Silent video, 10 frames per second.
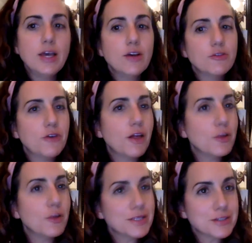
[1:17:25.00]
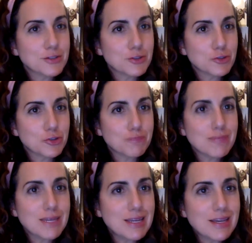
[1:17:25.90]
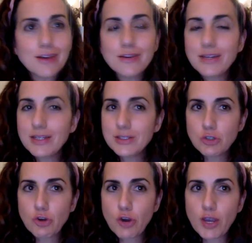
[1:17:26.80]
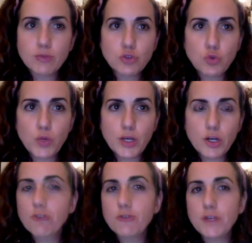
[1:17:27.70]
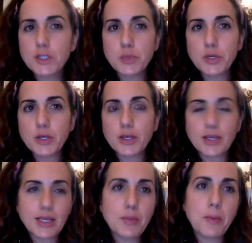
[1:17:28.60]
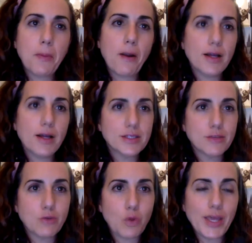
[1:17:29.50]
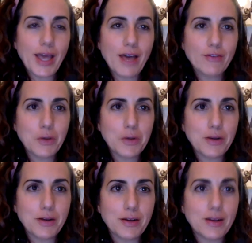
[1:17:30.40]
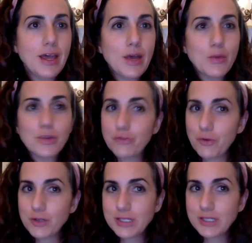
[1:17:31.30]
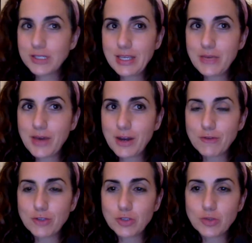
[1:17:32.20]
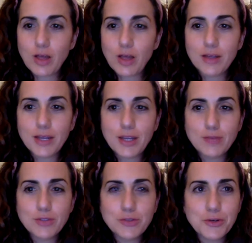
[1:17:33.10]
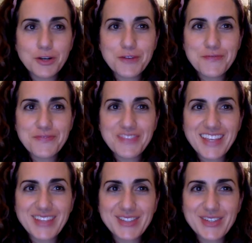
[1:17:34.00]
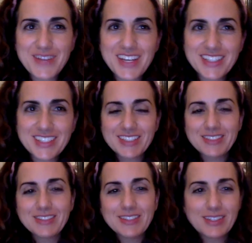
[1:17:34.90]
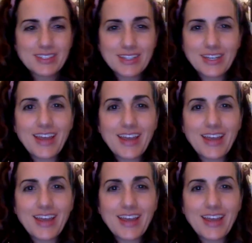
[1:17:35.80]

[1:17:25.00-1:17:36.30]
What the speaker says: Follow us on social media, Instagram, Twitter, Facebook, and keep apprised of what we have going on. We look forward to seeing you at our virtual holiday home tour. Thank you so much. Good night.